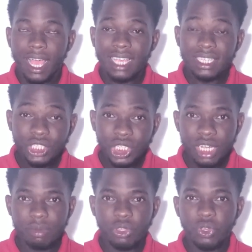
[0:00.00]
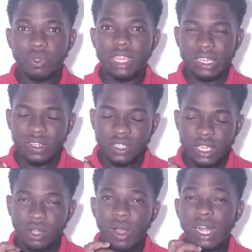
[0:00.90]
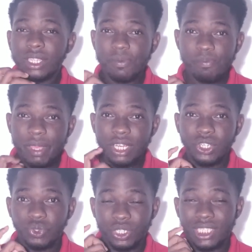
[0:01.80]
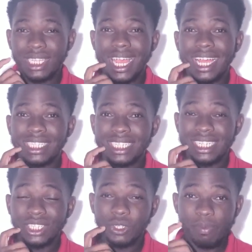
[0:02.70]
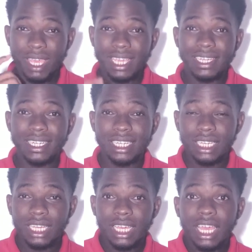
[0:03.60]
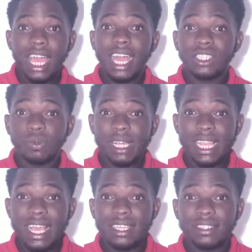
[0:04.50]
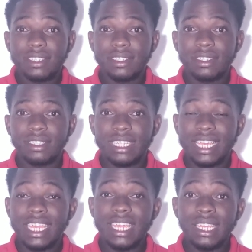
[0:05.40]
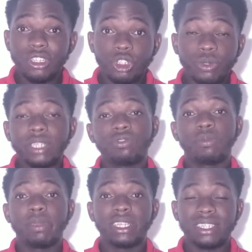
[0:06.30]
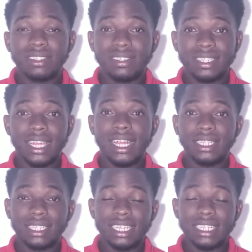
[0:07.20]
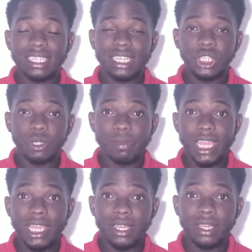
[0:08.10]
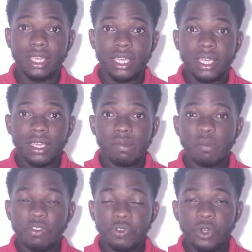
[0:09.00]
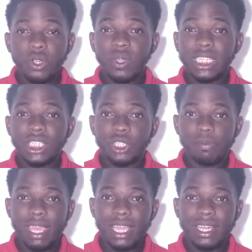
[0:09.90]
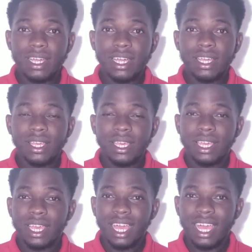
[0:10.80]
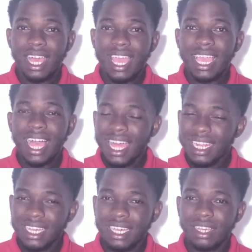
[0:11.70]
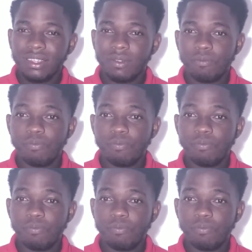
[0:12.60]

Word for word: as I shared with you, the, the call to ministry started in Jamaica, as well as the interest for missions start in, in Jamaica. Before going to Jamaica, I had a